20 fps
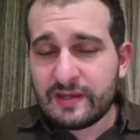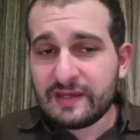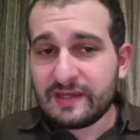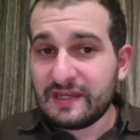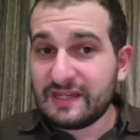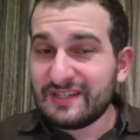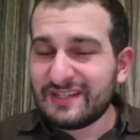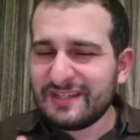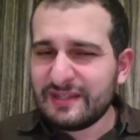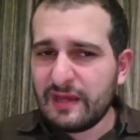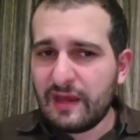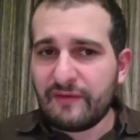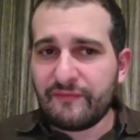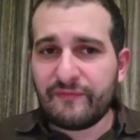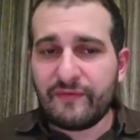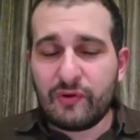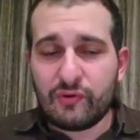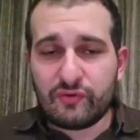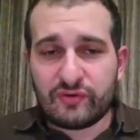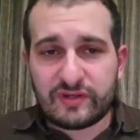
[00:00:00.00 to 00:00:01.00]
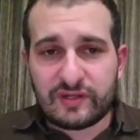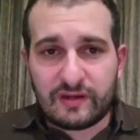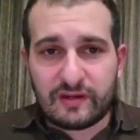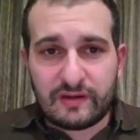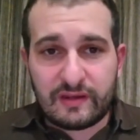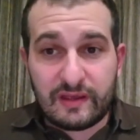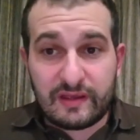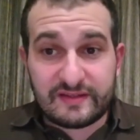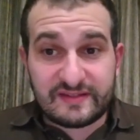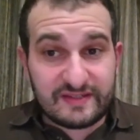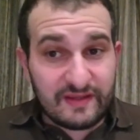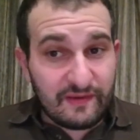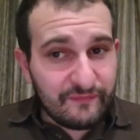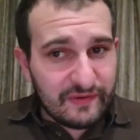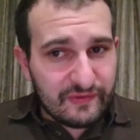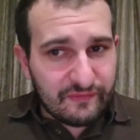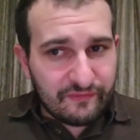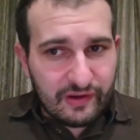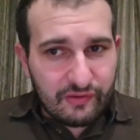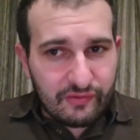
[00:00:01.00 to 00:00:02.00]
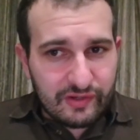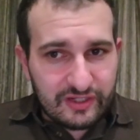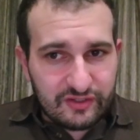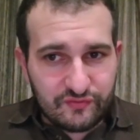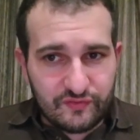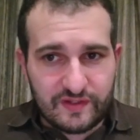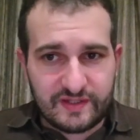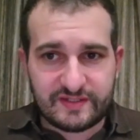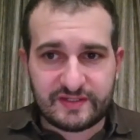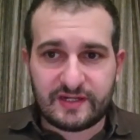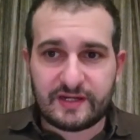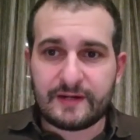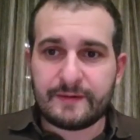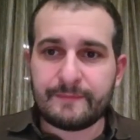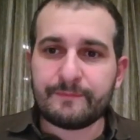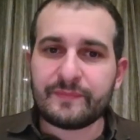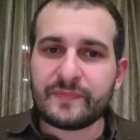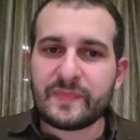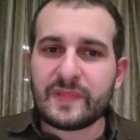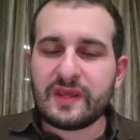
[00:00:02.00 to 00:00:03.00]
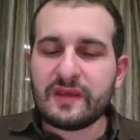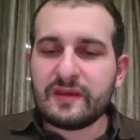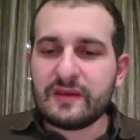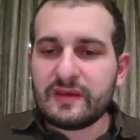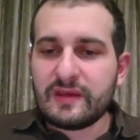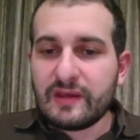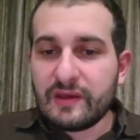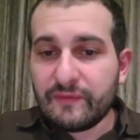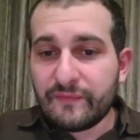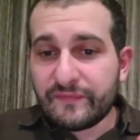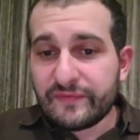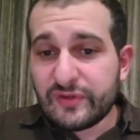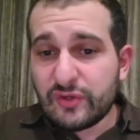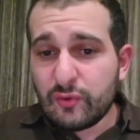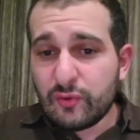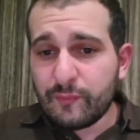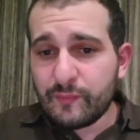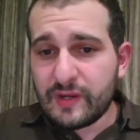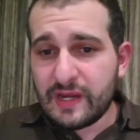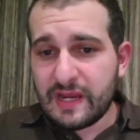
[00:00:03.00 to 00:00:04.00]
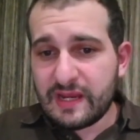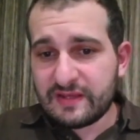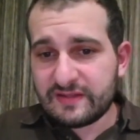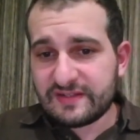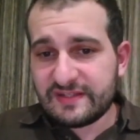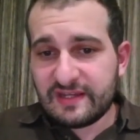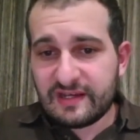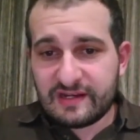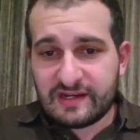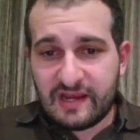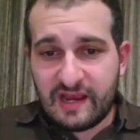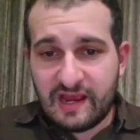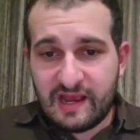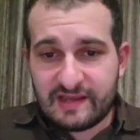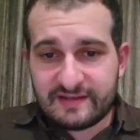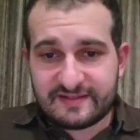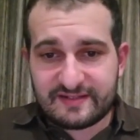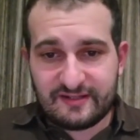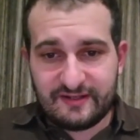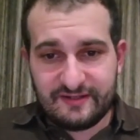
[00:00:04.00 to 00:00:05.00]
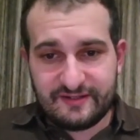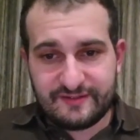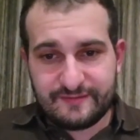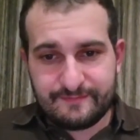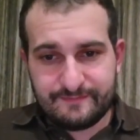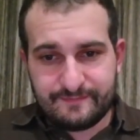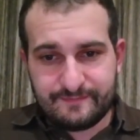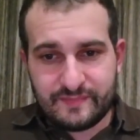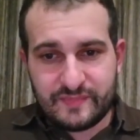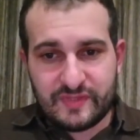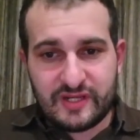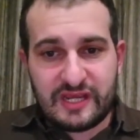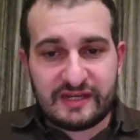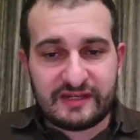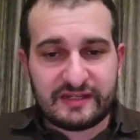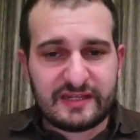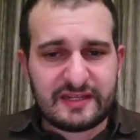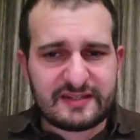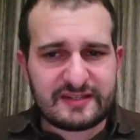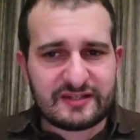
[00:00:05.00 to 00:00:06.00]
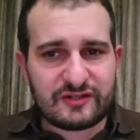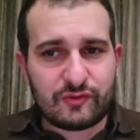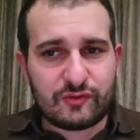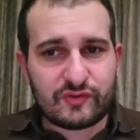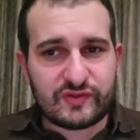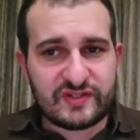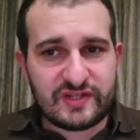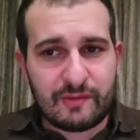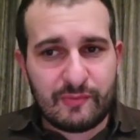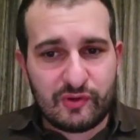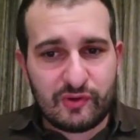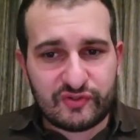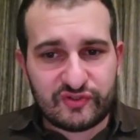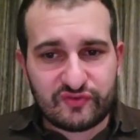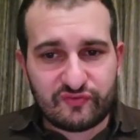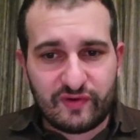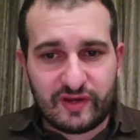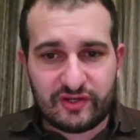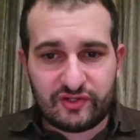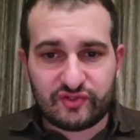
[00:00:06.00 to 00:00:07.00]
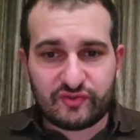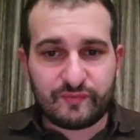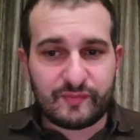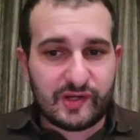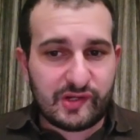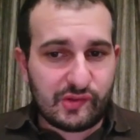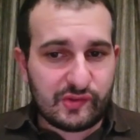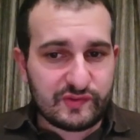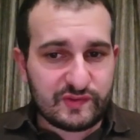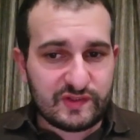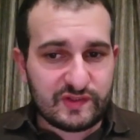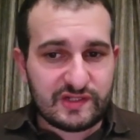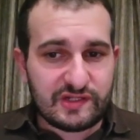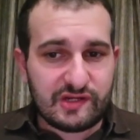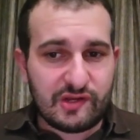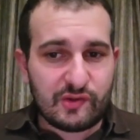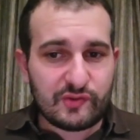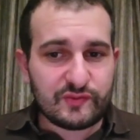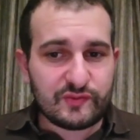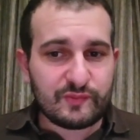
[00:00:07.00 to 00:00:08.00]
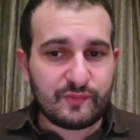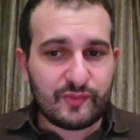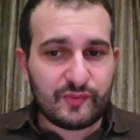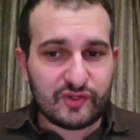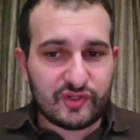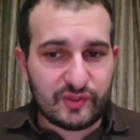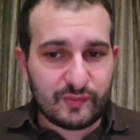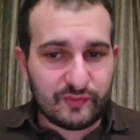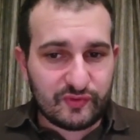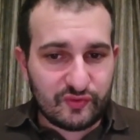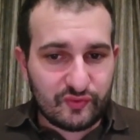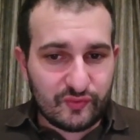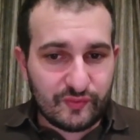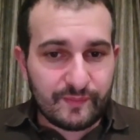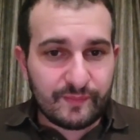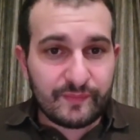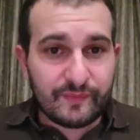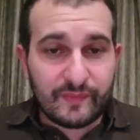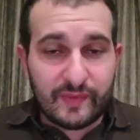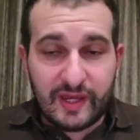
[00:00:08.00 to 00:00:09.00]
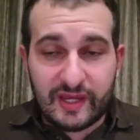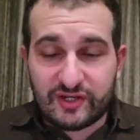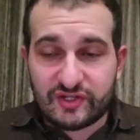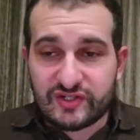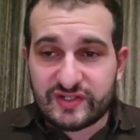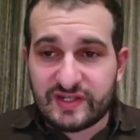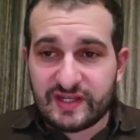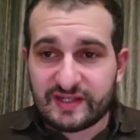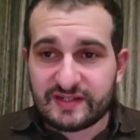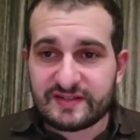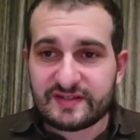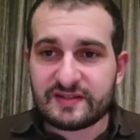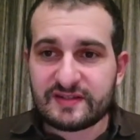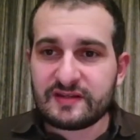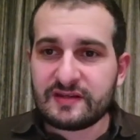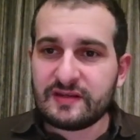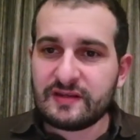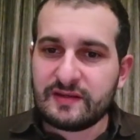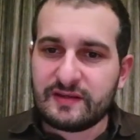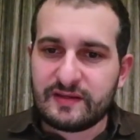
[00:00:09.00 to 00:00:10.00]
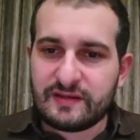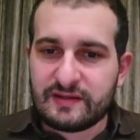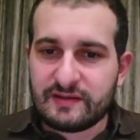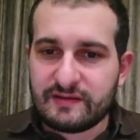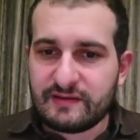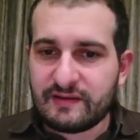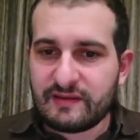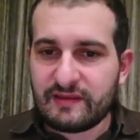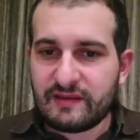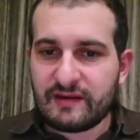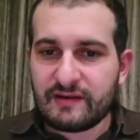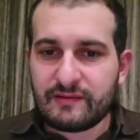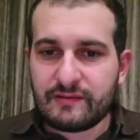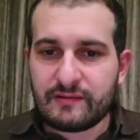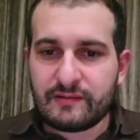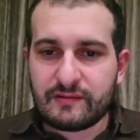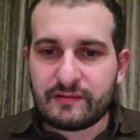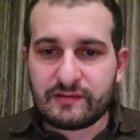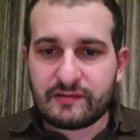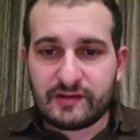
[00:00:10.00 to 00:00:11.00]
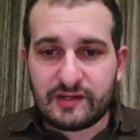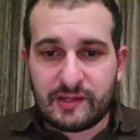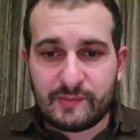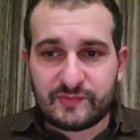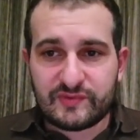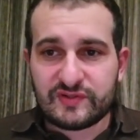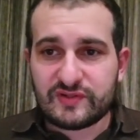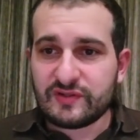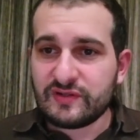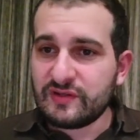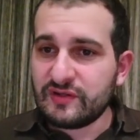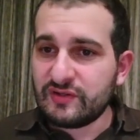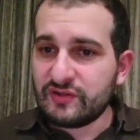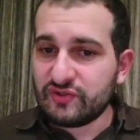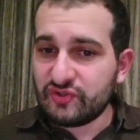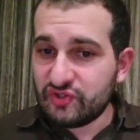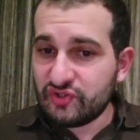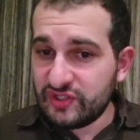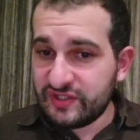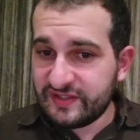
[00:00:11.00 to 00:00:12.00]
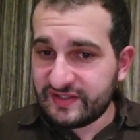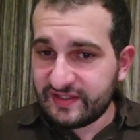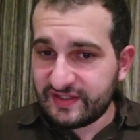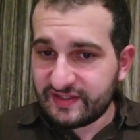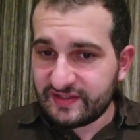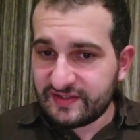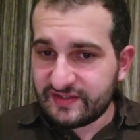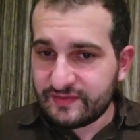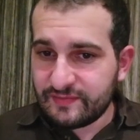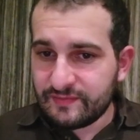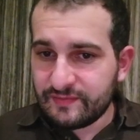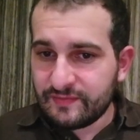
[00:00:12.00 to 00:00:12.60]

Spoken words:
And here I found something very interesting. A few players here castled, and this looks somehow strange because this allows bishop to h6, and then comes g6.